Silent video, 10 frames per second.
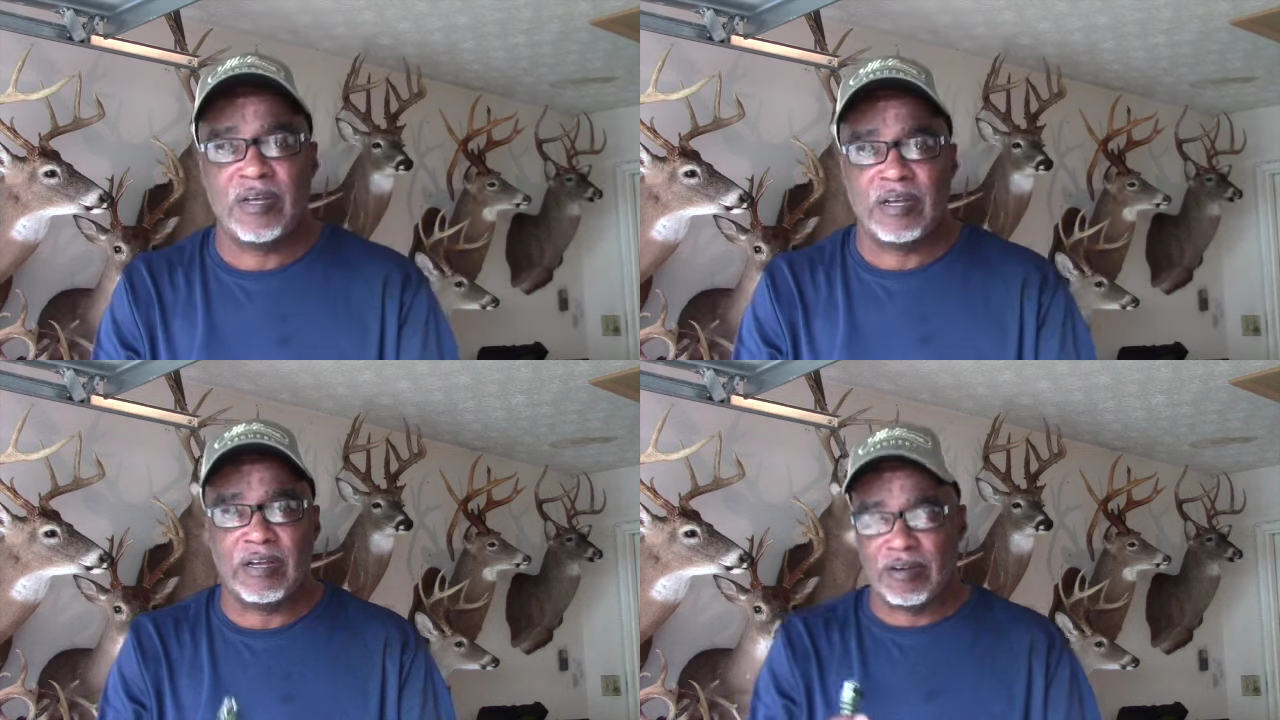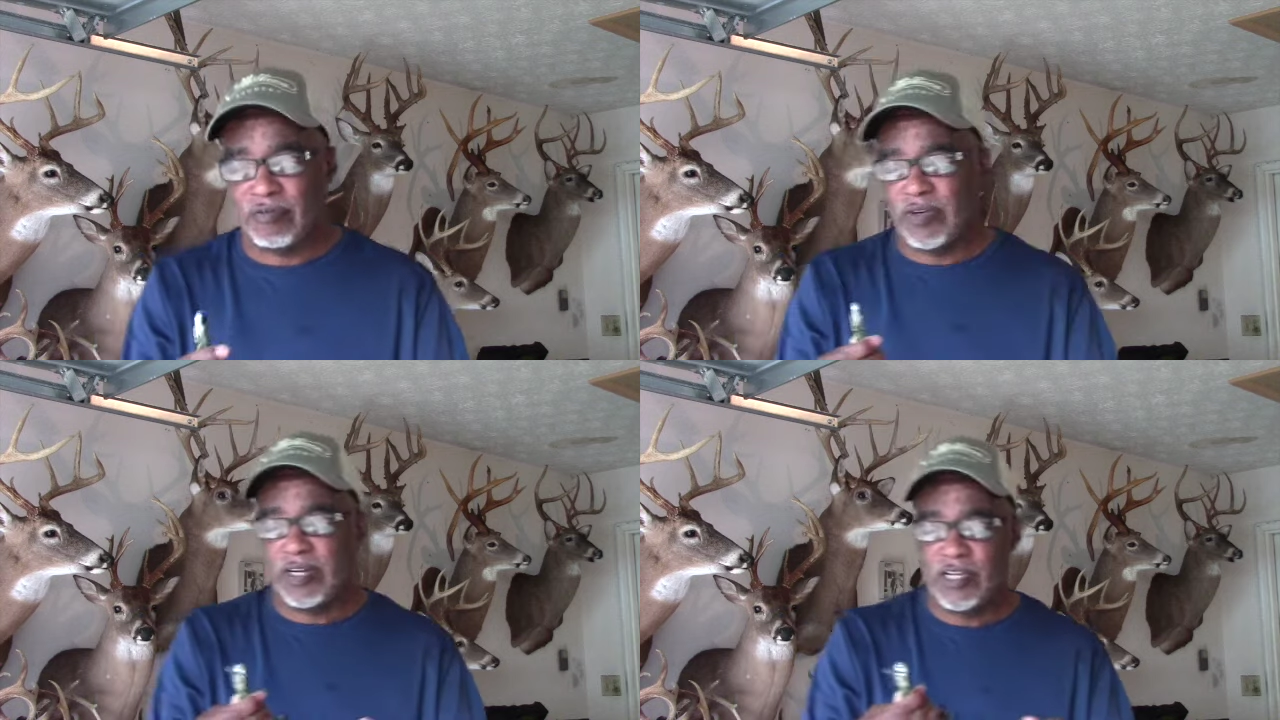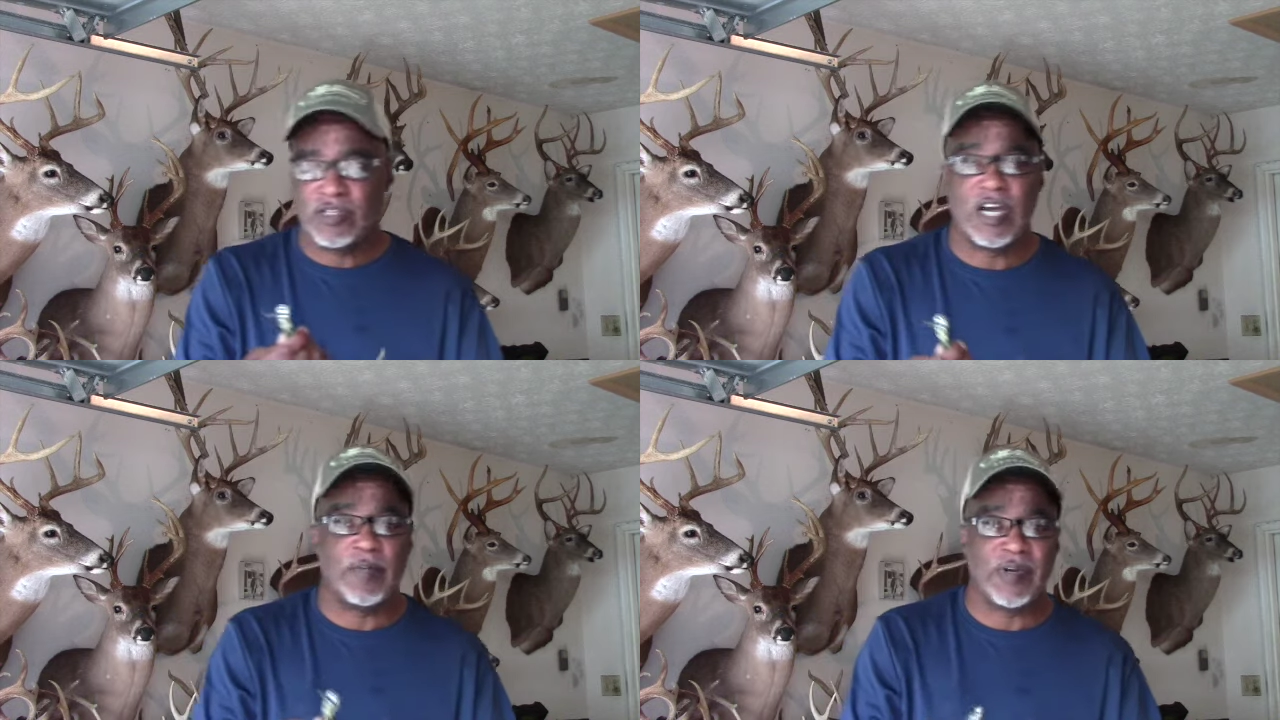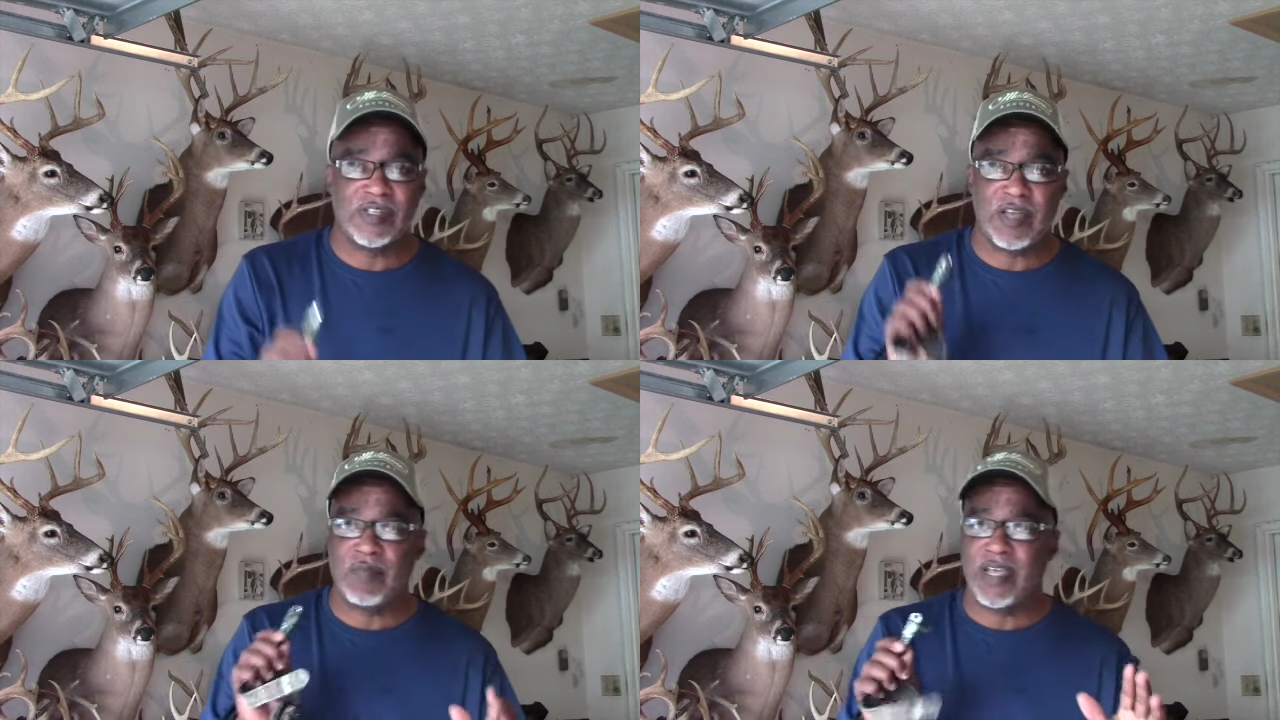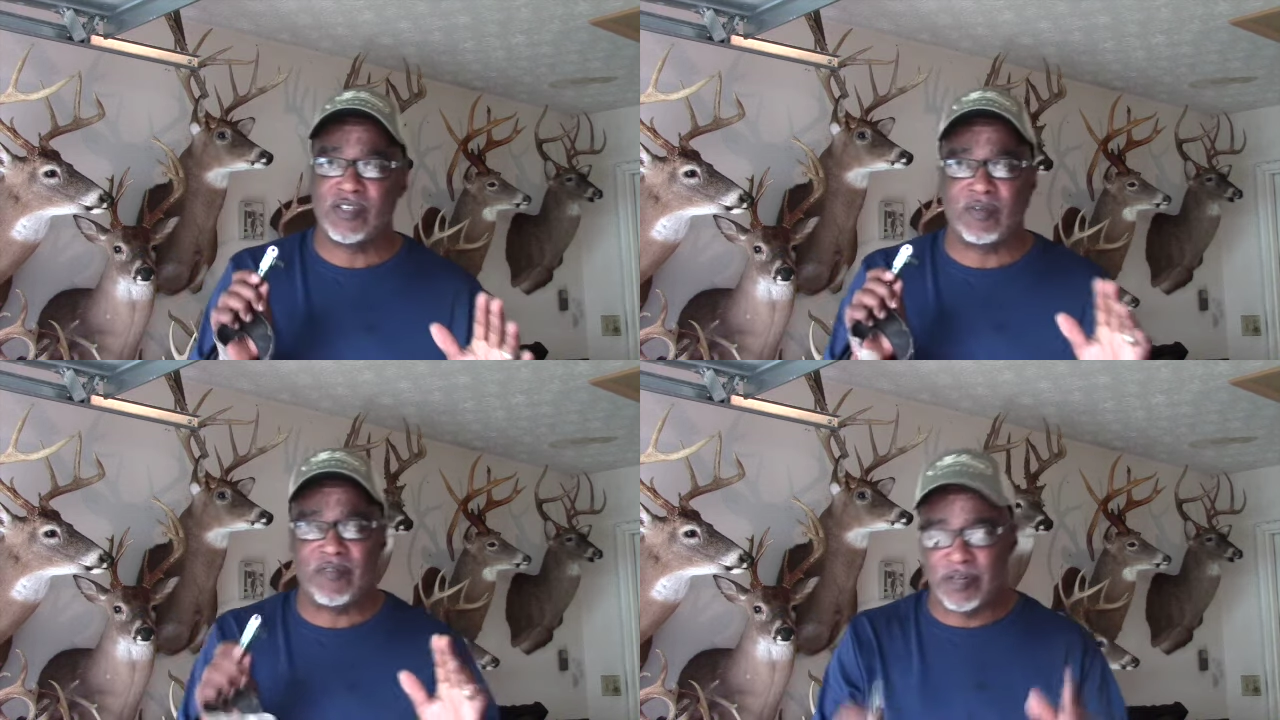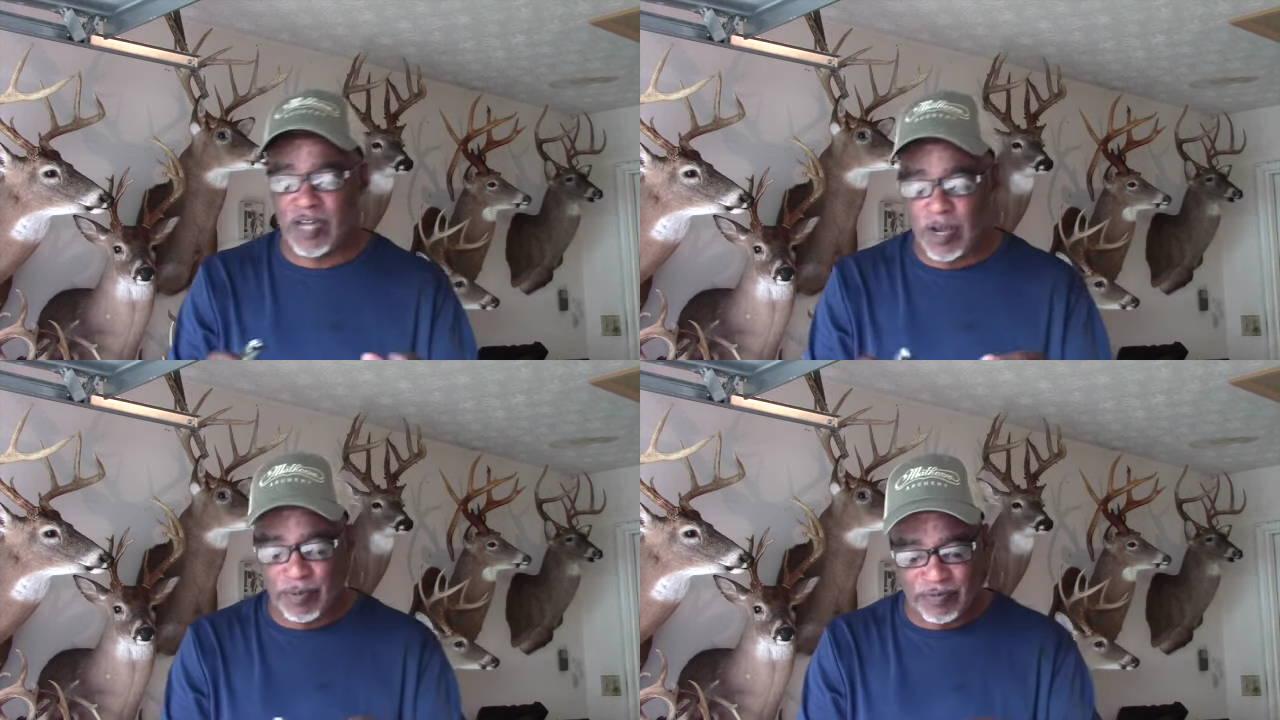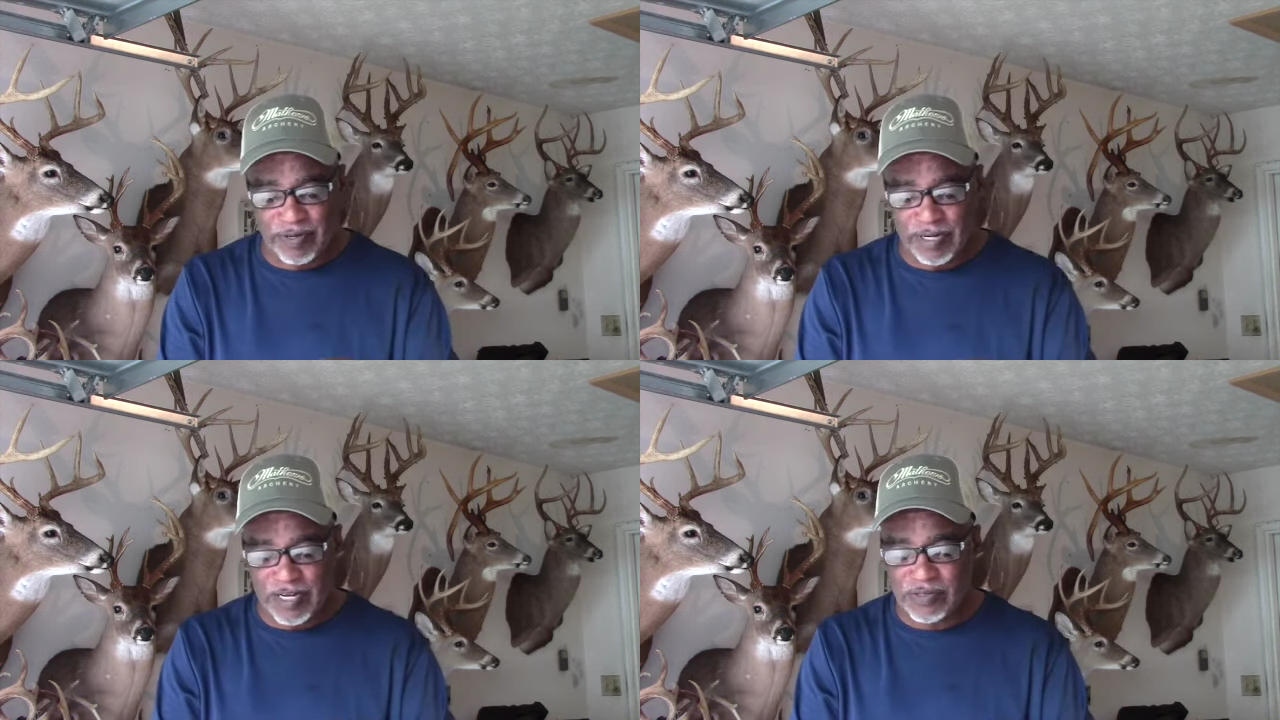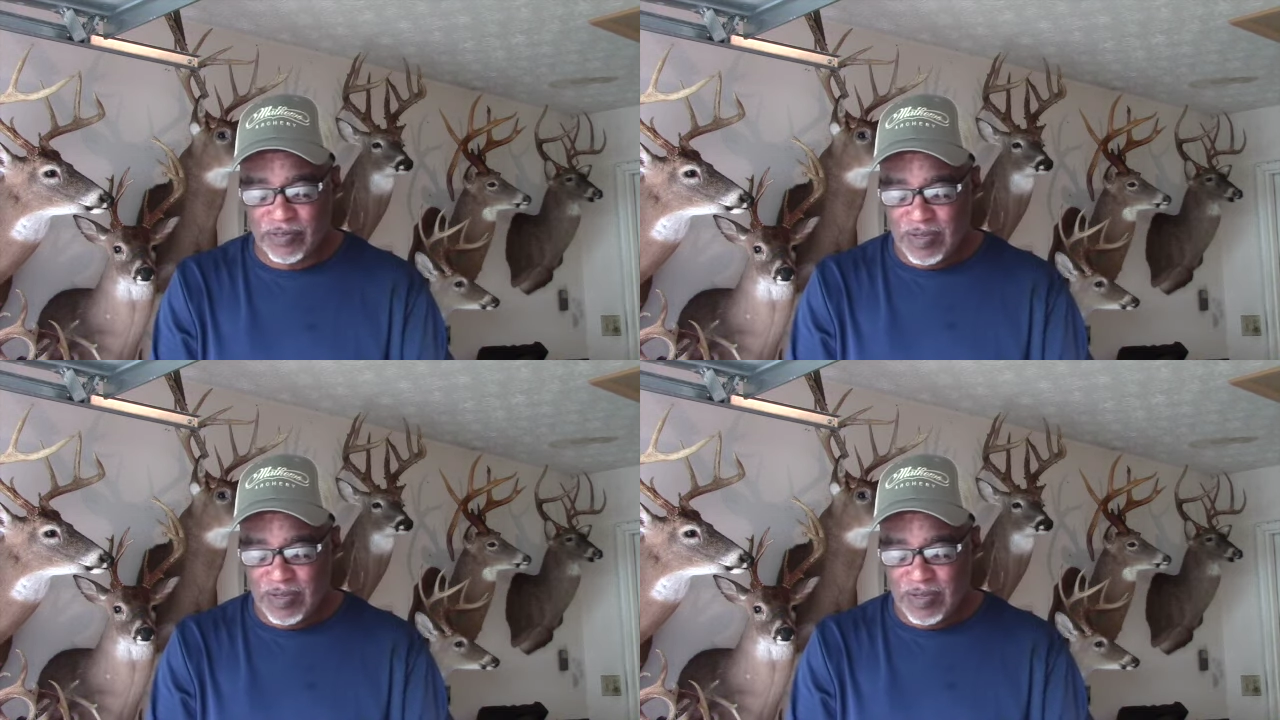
uh, release companies they make some phenomenal release